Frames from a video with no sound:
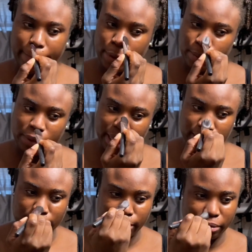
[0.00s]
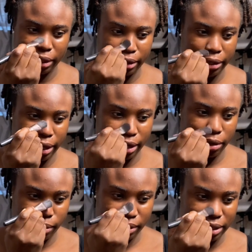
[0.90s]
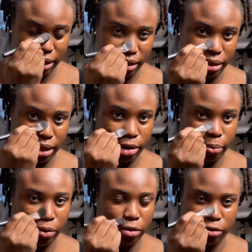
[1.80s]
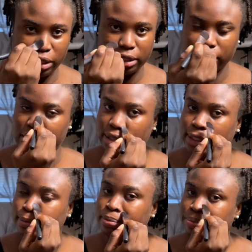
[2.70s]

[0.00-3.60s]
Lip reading: you'll get something. Yeah, you would see it a couple of listings,